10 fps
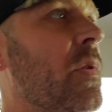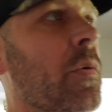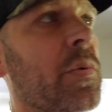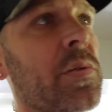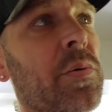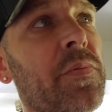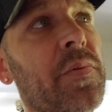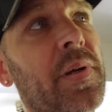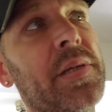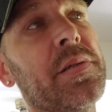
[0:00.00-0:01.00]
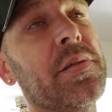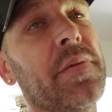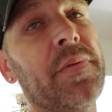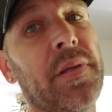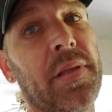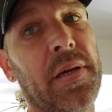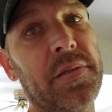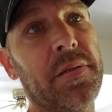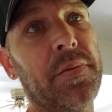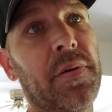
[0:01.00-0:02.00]
We sold it for an extra
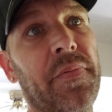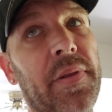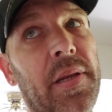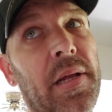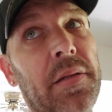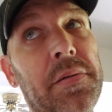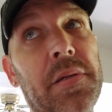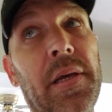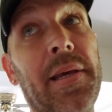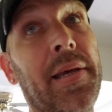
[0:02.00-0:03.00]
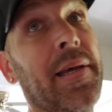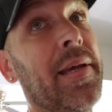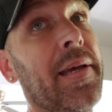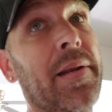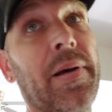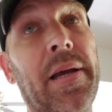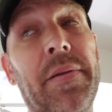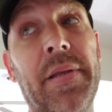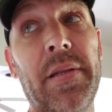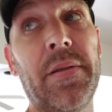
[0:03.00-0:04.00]
$17,350. And I
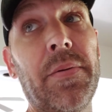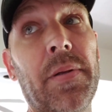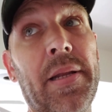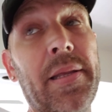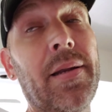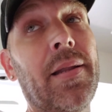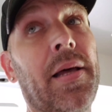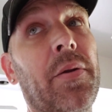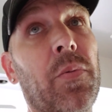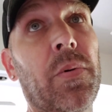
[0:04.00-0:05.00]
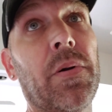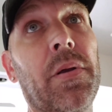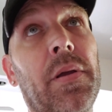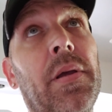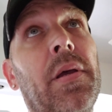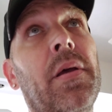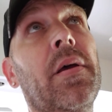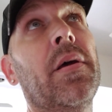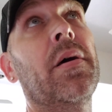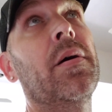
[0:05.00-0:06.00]
did a lot of work.
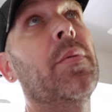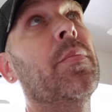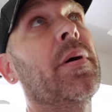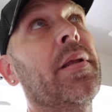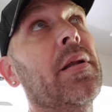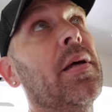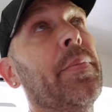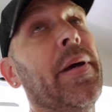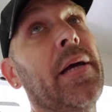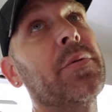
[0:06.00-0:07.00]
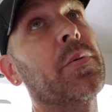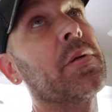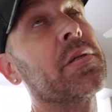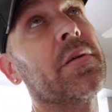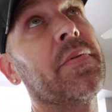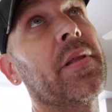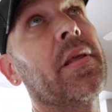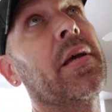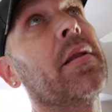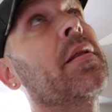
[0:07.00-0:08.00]
I did a lot of patchwork and stuff like
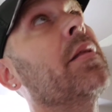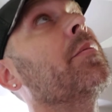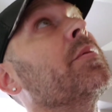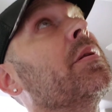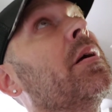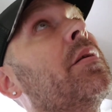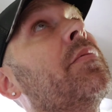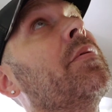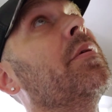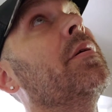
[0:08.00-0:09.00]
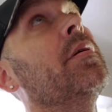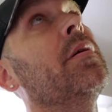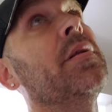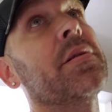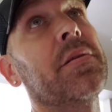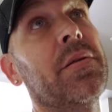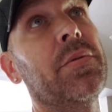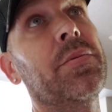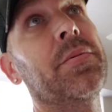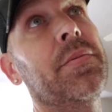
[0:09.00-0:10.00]
that. There was a lot of just the
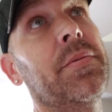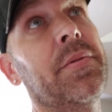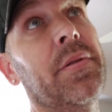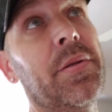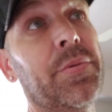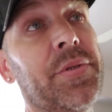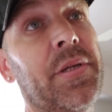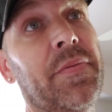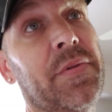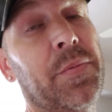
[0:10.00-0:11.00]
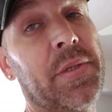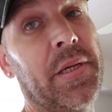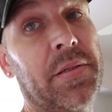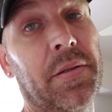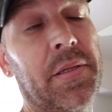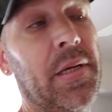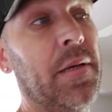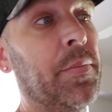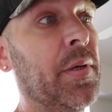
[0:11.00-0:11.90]
little stuff is what takes all the time.